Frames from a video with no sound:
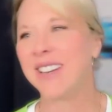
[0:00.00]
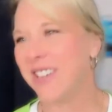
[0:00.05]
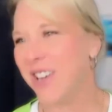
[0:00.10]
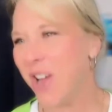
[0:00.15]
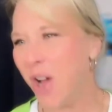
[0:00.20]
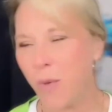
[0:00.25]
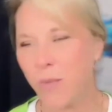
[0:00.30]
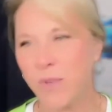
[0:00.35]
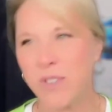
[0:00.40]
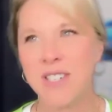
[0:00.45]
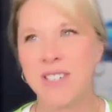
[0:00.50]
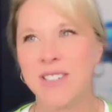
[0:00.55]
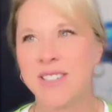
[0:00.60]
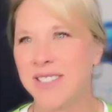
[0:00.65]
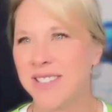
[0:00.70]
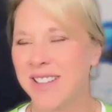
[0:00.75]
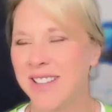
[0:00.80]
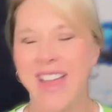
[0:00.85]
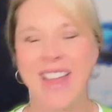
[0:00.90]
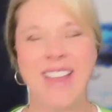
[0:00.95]
Nope,
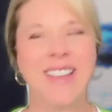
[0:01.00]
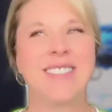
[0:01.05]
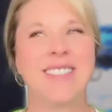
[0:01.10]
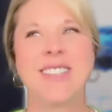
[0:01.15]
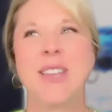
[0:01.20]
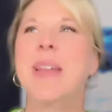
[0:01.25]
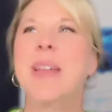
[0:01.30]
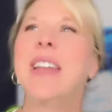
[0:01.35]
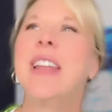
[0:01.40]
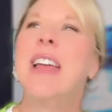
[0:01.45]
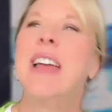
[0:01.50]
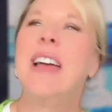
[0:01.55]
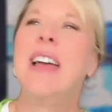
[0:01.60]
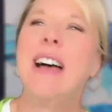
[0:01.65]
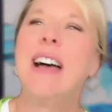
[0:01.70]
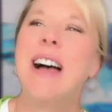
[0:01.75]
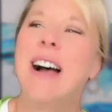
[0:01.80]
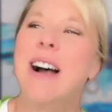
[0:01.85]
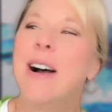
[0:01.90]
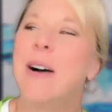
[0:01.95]
just like zip it.
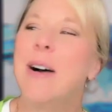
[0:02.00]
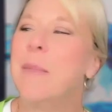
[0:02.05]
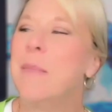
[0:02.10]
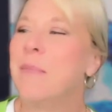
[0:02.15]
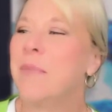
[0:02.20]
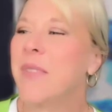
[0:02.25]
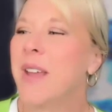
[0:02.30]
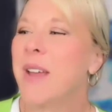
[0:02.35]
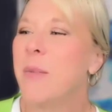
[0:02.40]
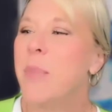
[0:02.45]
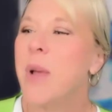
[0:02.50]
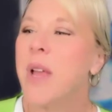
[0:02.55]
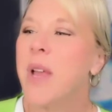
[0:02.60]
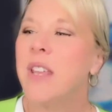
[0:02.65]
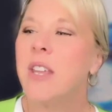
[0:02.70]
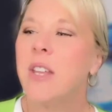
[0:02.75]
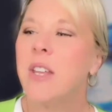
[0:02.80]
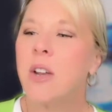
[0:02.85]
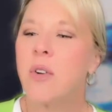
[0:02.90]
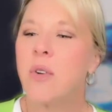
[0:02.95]
Um
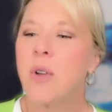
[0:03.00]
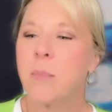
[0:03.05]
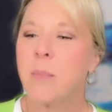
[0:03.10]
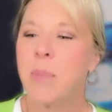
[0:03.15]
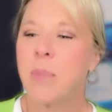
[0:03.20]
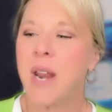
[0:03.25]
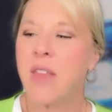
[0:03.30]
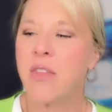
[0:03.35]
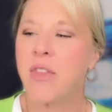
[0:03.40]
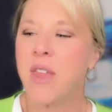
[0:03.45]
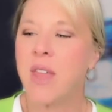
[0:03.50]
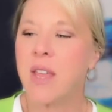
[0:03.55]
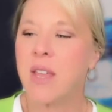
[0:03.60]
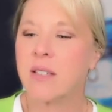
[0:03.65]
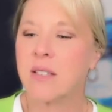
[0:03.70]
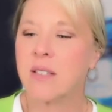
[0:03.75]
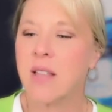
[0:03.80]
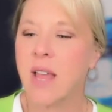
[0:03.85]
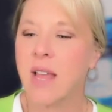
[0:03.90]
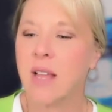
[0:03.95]
but I think
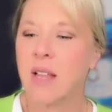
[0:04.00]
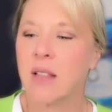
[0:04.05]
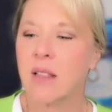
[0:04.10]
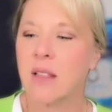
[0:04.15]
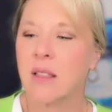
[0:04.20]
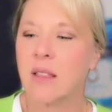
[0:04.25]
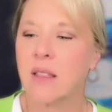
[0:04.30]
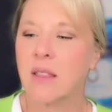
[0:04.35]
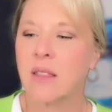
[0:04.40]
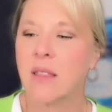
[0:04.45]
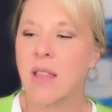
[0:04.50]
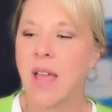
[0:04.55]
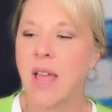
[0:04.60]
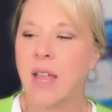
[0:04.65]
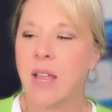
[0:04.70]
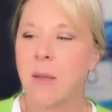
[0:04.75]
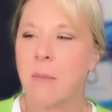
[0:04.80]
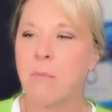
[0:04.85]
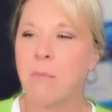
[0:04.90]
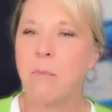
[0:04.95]
it's like
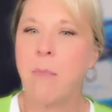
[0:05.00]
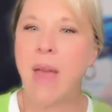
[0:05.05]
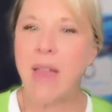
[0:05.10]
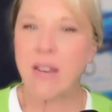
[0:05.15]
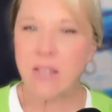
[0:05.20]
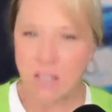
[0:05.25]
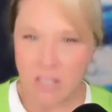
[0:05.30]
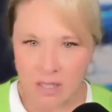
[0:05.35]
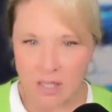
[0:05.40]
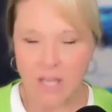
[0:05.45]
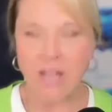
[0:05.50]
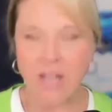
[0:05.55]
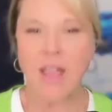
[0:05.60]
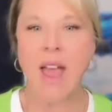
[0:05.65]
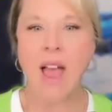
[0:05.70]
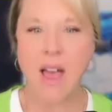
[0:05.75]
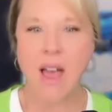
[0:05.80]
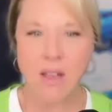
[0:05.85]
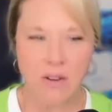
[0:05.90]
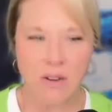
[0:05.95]
mentally
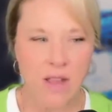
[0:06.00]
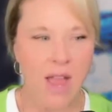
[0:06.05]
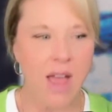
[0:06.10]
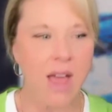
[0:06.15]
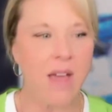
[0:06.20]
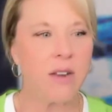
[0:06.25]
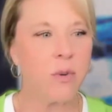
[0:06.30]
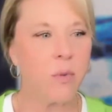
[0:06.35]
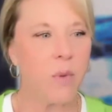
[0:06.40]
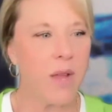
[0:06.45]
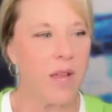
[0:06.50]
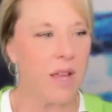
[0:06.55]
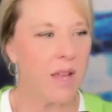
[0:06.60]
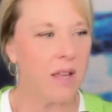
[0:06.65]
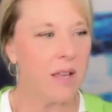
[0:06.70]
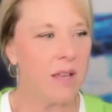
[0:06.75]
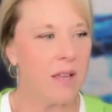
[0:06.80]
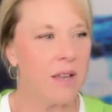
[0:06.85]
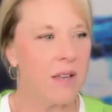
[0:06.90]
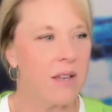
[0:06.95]
how do
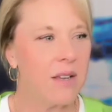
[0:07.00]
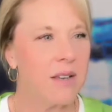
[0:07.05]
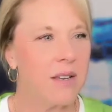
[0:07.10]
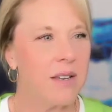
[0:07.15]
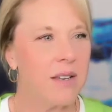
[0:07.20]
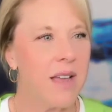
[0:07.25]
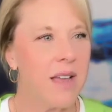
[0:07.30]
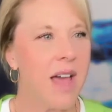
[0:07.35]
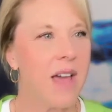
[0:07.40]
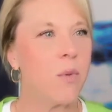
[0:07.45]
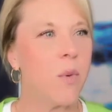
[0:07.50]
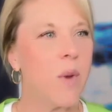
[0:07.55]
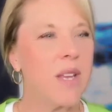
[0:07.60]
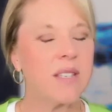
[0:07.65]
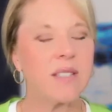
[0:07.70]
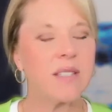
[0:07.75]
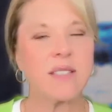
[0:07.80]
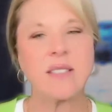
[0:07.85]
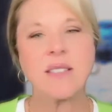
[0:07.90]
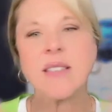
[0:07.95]
we
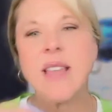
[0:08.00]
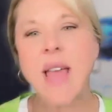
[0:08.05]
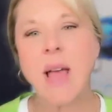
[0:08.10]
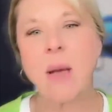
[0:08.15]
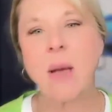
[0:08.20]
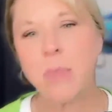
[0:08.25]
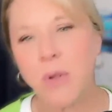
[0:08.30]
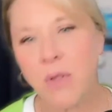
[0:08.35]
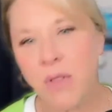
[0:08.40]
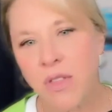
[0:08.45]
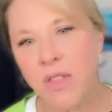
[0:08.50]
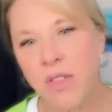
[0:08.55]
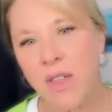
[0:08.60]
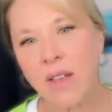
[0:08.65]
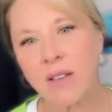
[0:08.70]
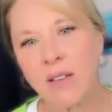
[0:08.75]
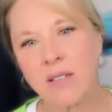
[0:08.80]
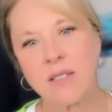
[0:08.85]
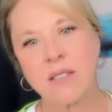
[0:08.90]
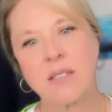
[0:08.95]
sample
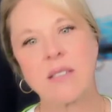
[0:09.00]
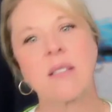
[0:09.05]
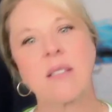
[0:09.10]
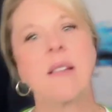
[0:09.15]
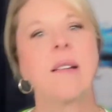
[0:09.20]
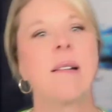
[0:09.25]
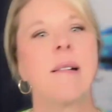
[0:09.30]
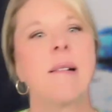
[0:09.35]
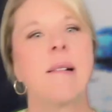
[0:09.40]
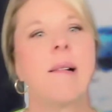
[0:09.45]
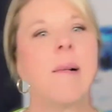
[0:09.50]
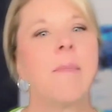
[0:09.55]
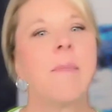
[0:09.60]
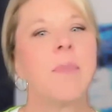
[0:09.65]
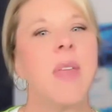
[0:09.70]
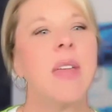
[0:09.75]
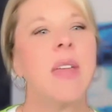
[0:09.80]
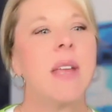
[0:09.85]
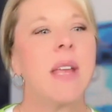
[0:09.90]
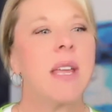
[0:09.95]
things?
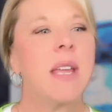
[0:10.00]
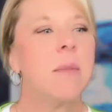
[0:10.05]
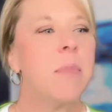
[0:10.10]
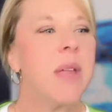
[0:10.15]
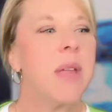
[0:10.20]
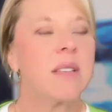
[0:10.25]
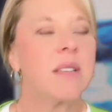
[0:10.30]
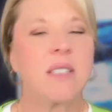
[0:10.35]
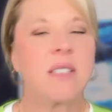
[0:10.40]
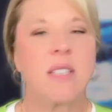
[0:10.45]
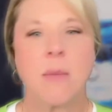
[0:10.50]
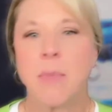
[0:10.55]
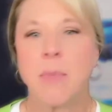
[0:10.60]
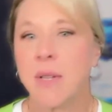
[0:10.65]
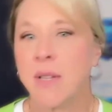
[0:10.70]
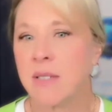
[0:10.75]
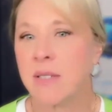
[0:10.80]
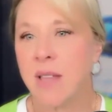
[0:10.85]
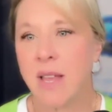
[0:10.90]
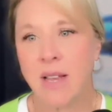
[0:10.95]
And it can be as
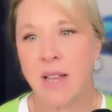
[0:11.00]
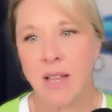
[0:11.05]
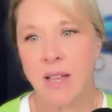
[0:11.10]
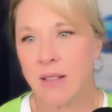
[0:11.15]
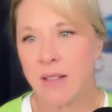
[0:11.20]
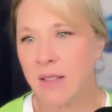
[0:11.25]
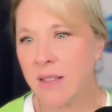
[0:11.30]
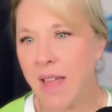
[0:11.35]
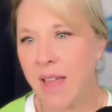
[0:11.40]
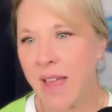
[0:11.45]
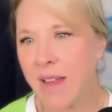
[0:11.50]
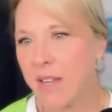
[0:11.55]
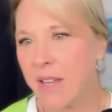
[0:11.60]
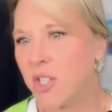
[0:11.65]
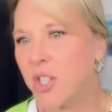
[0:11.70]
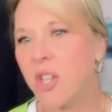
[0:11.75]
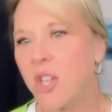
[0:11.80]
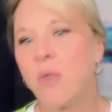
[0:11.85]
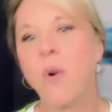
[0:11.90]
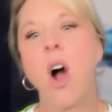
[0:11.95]
simple as like
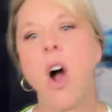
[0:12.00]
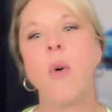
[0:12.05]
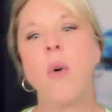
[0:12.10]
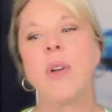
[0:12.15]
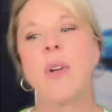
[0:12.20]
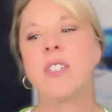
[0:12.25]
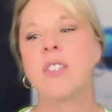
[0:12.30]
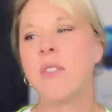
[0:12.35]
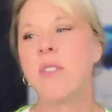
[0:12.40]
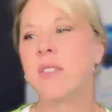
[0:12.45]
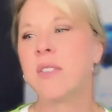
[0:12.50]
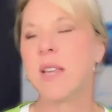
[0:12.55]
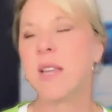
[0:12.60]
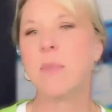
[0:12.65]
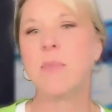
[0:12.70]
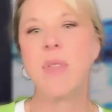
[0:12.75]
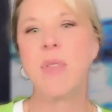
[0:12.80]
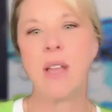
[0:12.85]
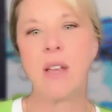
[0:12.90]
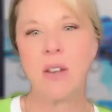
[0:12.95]
do you always do the
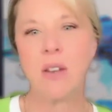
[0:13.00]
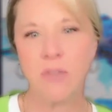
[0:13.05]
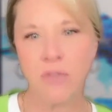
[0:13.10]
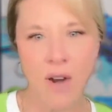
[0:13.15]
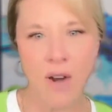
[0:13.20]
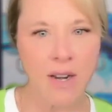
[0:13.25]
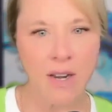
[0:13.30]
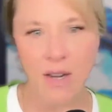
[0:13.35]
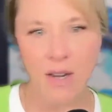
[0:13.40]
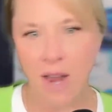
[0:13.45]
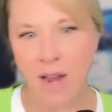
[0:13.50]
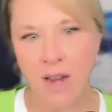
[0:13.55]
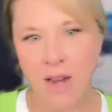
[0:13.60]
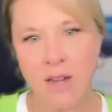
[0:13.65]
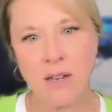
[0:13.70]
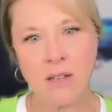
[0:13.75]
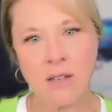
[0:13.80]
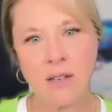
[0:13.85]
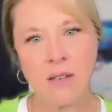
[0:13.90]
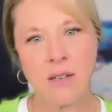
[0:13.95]
same thing on a Friday night?